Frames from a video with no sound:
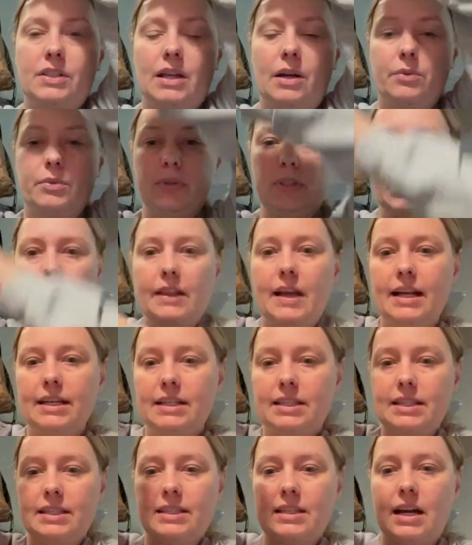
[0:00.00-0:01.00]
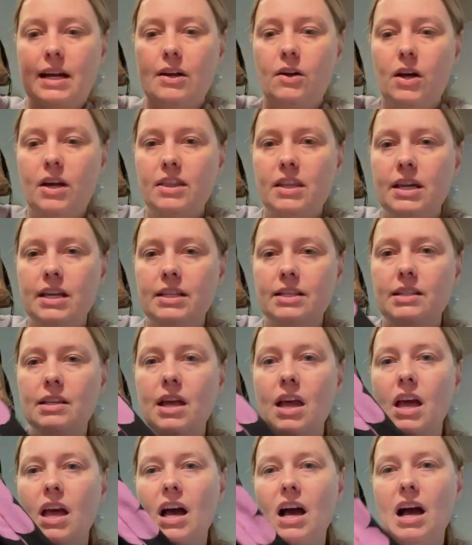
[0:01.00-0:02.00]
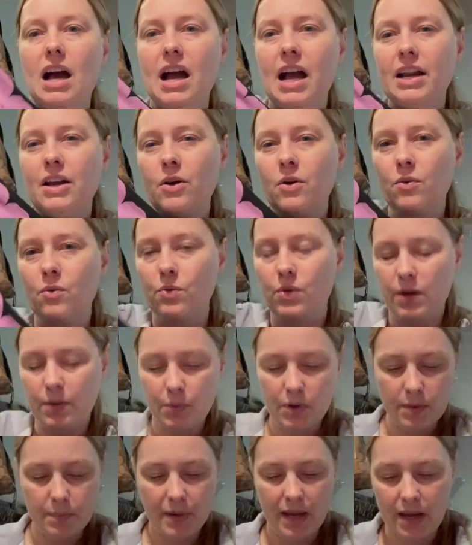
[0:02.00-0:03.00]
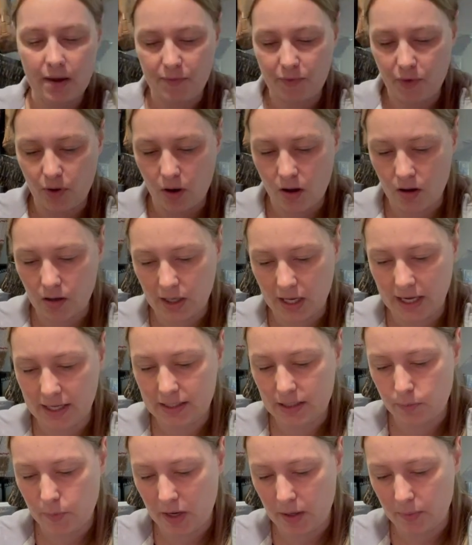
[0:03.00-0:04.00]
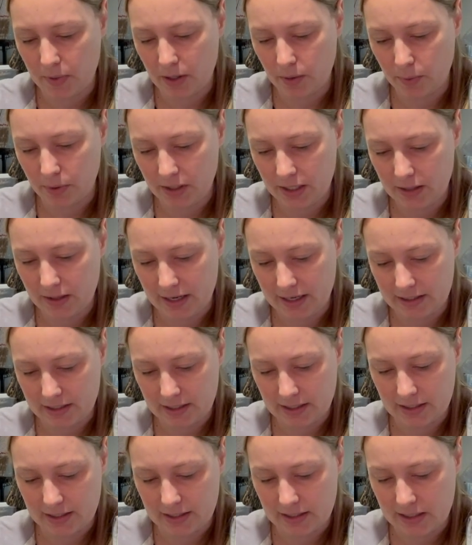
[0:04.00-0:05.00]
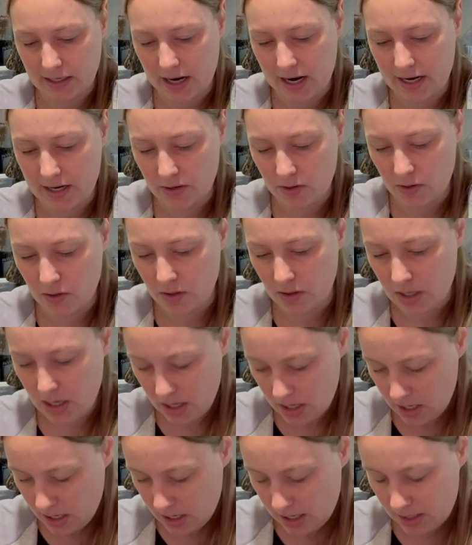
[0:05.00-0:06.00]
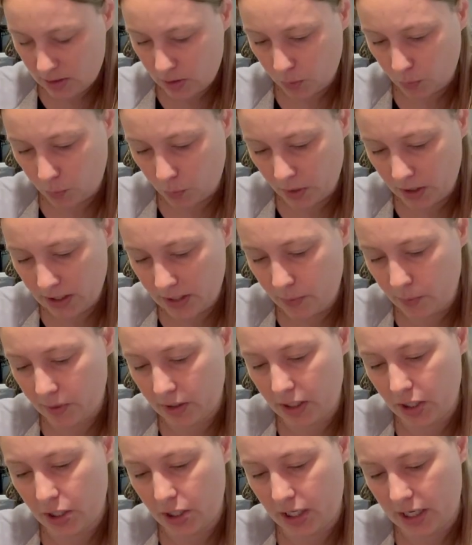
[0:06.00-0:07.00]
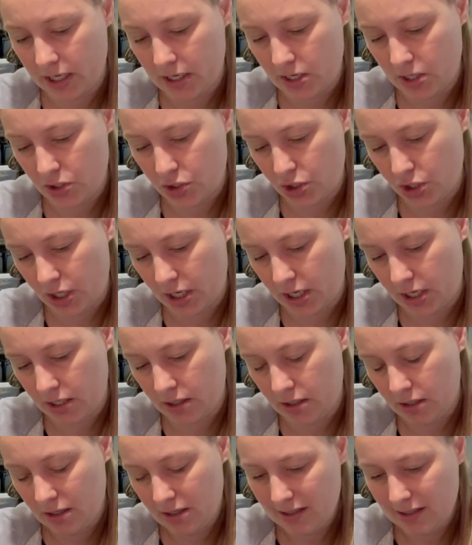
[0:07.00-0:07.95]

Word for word: I really liked the style on this. I don't, well, I wouldn't pay up for all Kate Spade, but I really liked the style. It's a really, really good condition.